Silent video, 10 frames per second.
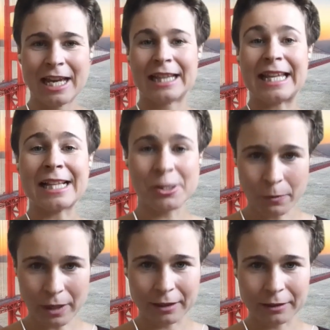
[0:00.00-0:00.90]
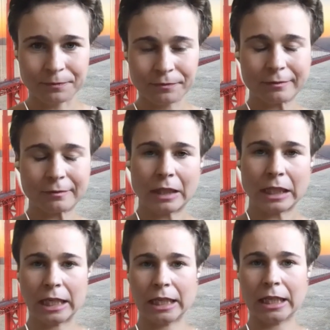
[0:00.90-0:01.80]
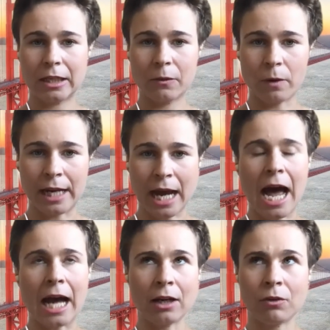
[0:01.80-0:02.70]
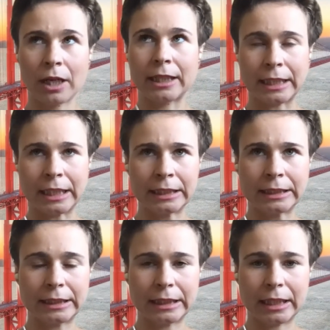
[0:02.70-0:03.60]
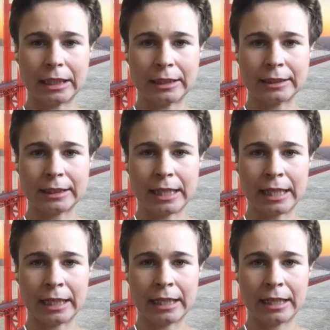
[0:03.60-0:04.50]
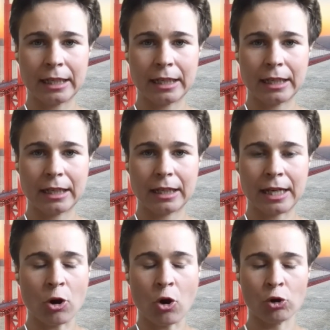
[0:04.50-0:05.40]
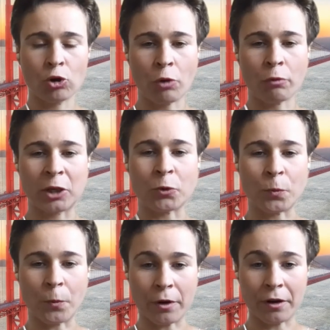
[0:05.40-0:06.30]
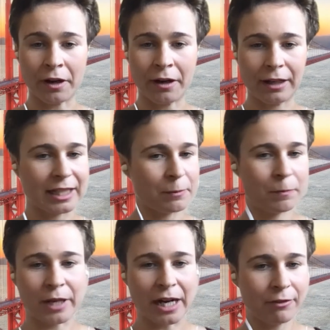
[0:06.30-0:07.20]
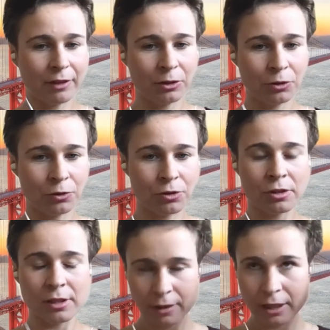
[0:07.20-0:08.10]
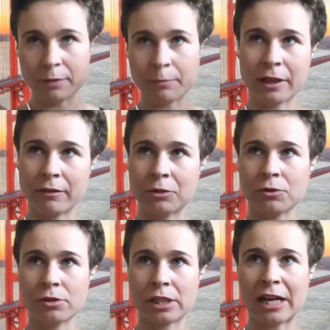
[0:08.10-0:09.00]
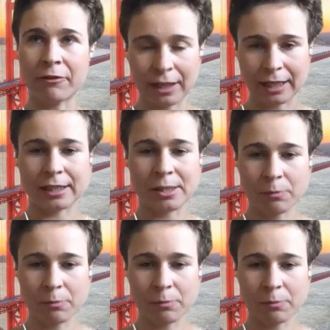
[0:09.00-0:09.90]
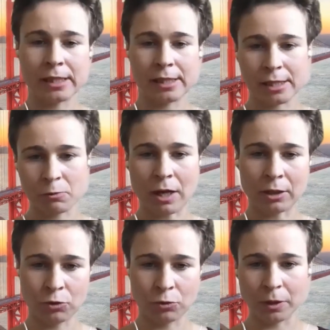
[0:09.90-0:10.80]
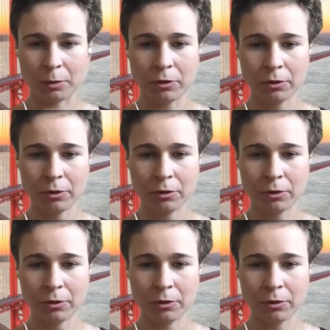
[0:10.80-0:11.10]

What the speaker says: That's why when I look at this, it's like an ongoing war that private tutors, I think like small businesses, 1-2 people,